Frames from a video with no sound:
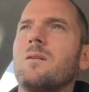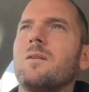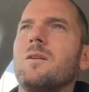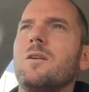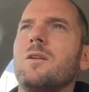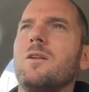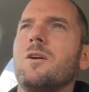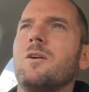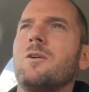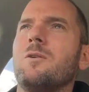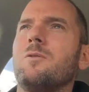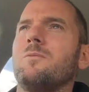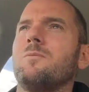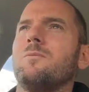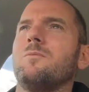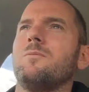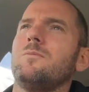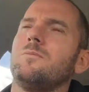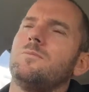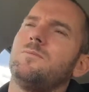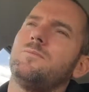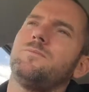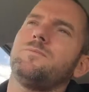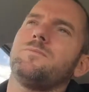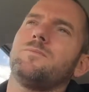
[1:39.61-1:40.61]
you know
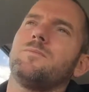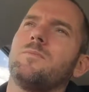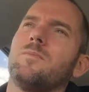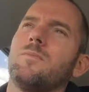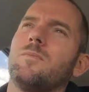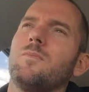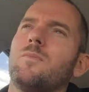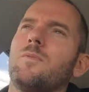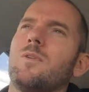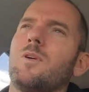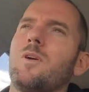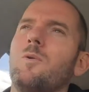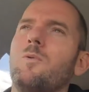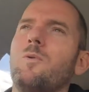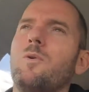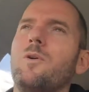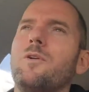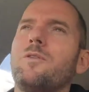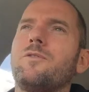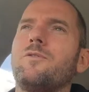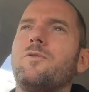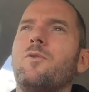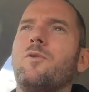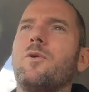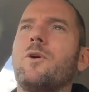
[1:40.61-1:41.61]
that are
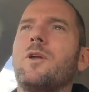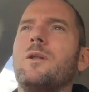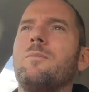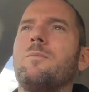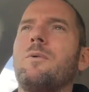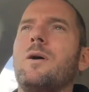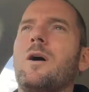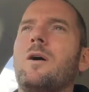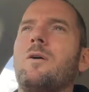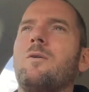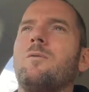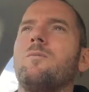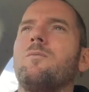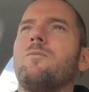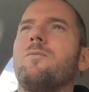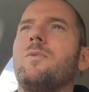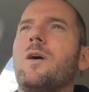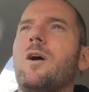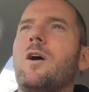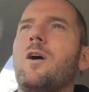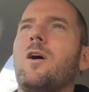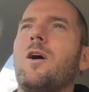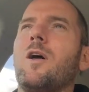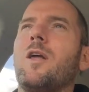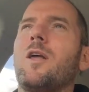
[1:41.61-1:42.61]
worth talking about
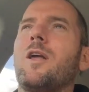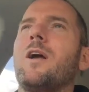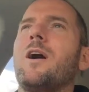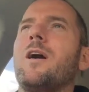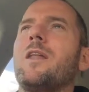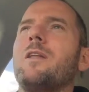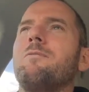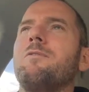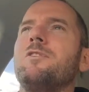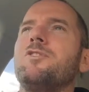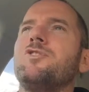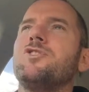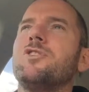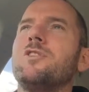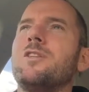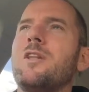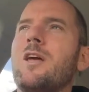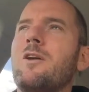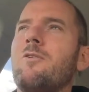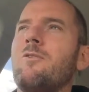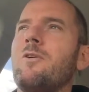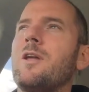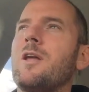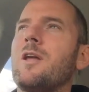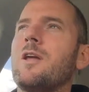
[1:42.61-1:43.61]
that are in kind of a
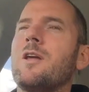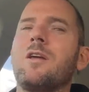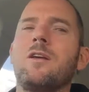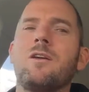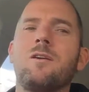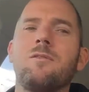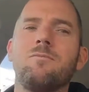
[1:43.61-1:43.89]
generic